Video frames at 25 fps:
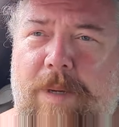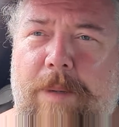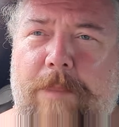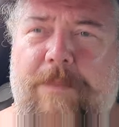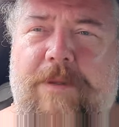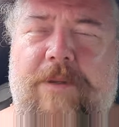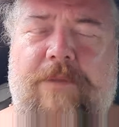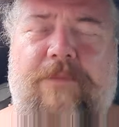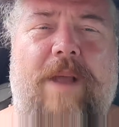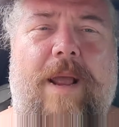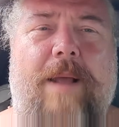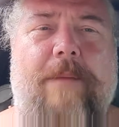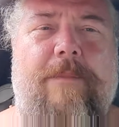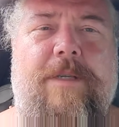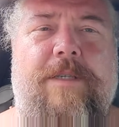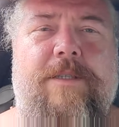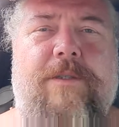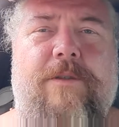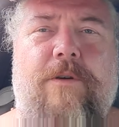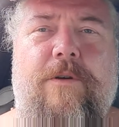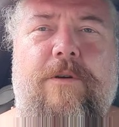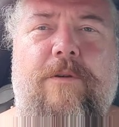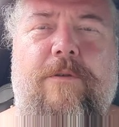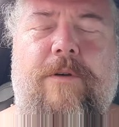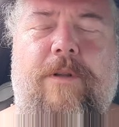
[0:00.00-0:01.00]
family's
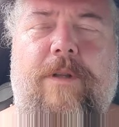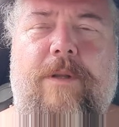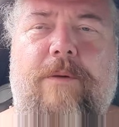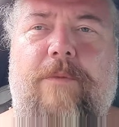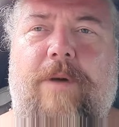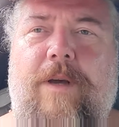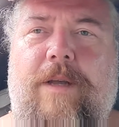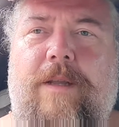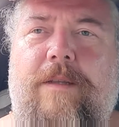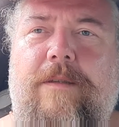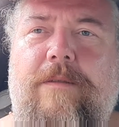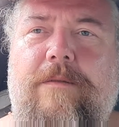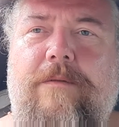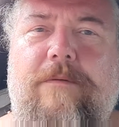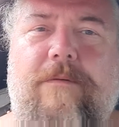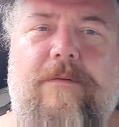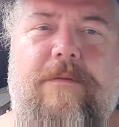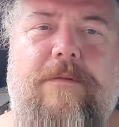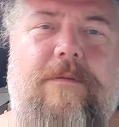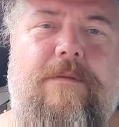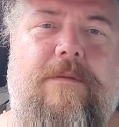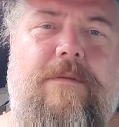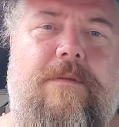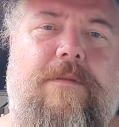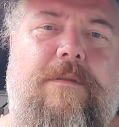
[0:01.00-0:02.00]
doing really well.
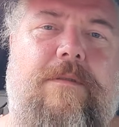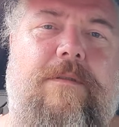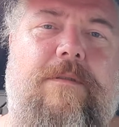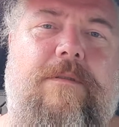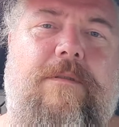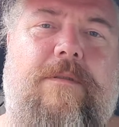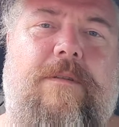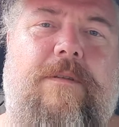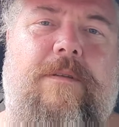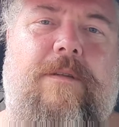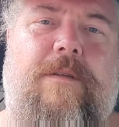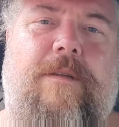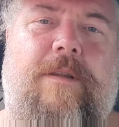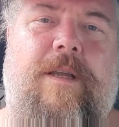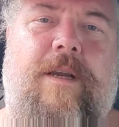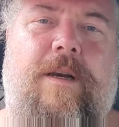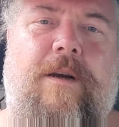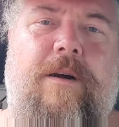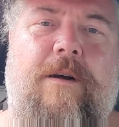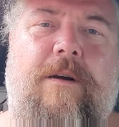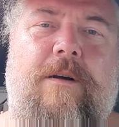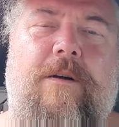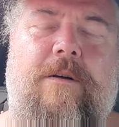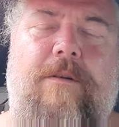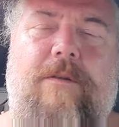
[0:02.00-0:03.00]

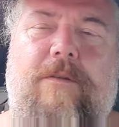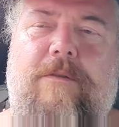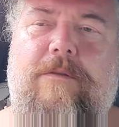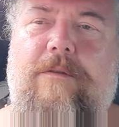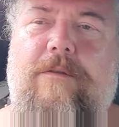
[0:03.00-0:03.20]
They're